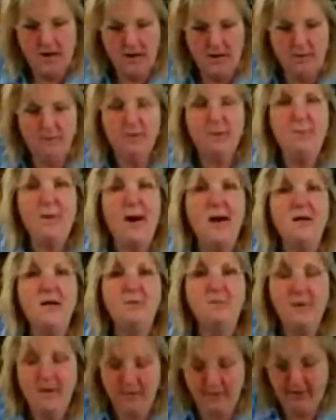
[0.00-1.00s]
It
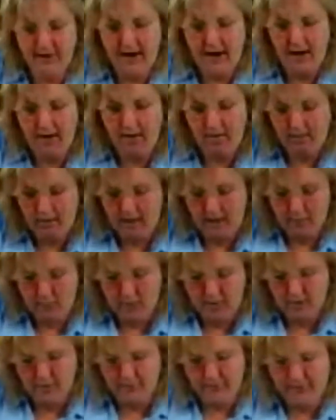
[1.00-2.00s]
reminded me of Carol. I
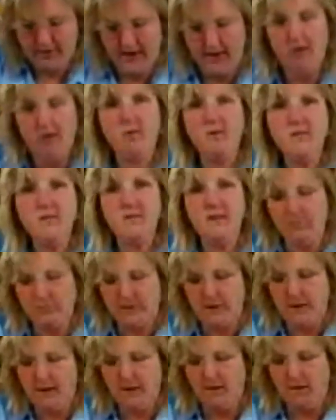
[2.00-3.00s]
wonder if Carol's out
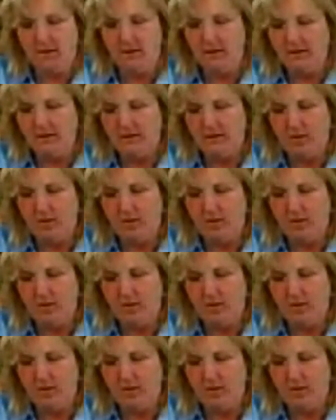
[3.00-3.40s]
there.